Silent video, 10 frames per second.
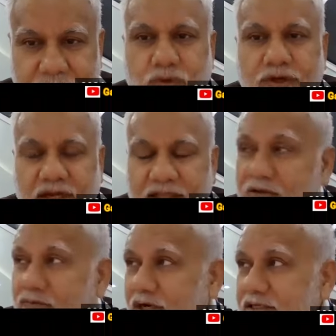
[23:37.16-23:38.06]
So, in
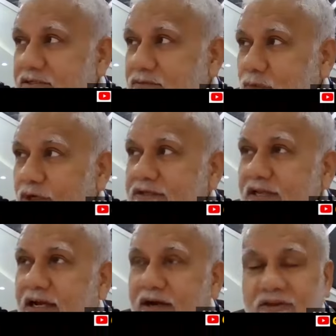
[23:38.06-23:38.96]
other words, what is
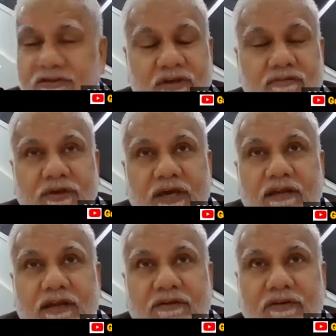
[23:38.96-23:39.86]
the condition
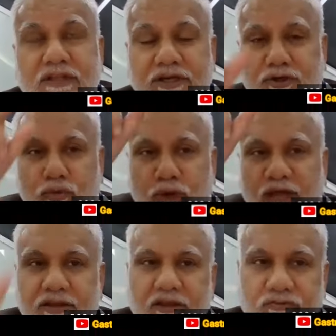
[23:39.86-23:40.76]
where even the
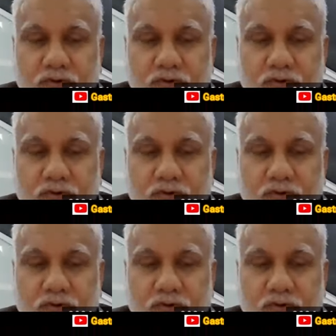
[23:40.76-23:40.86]
tubular